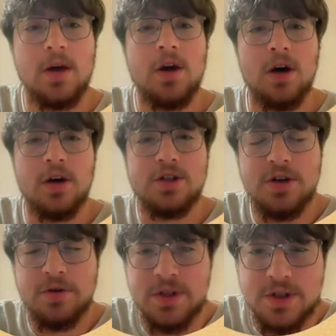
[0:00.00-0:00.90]

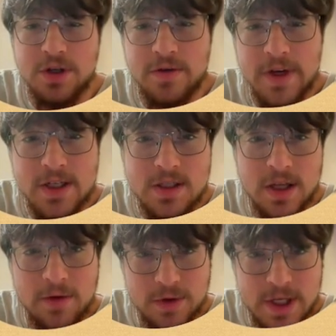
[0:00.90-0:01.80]
Also, in surveys
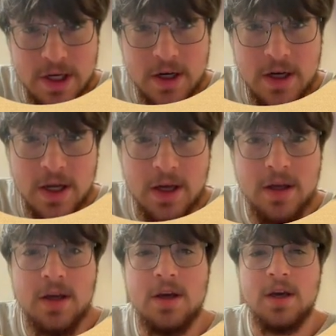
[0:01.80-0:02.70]
that were taken today,
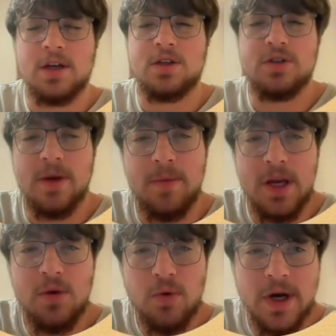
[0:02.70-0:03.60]
it shows that
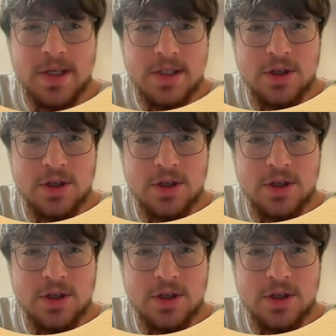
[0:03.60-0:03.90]
many whites still